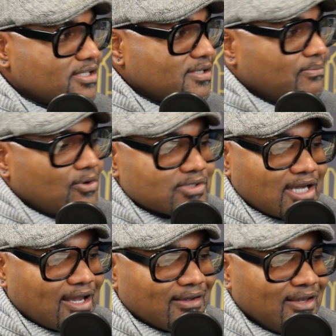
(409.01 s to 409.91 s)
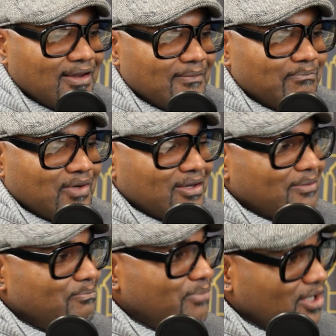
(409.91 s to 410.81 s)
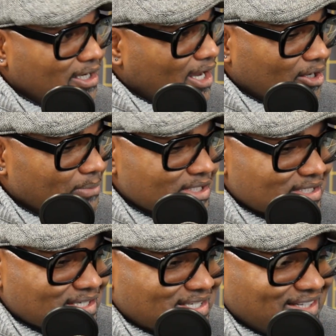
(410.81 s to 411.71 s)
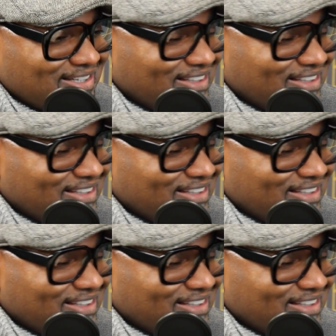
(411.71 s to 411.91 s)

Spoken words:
It's a multi-billion-dollar business.